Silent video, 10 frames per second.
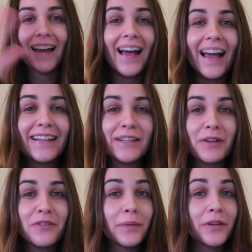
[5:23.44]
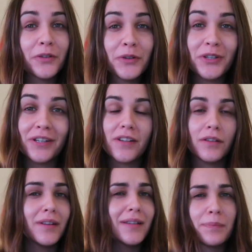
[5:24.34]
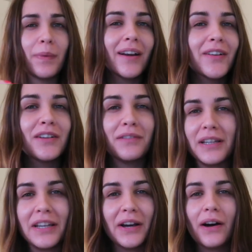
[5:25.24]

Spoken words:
Hi, it's me from the future. So this part of the video,